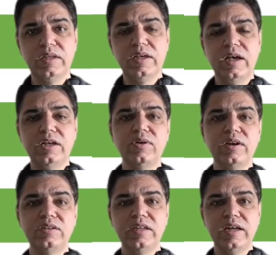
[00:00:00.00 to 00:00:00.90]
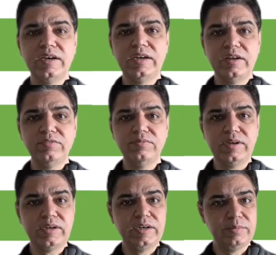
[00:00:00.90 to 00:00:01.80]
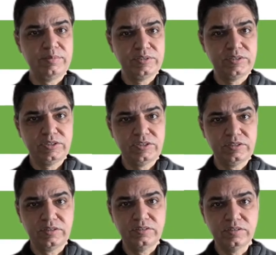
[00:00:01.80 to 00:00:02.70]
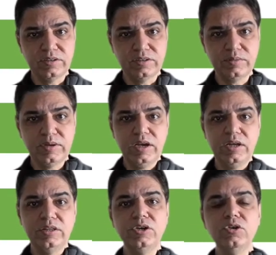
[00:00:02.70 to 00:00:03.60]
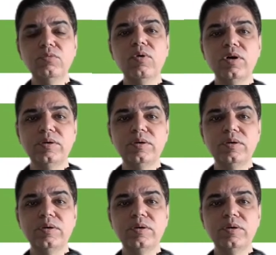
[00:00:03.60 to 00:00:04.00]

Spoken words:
As far as the early life clinical presentation is concerned, in the newborn,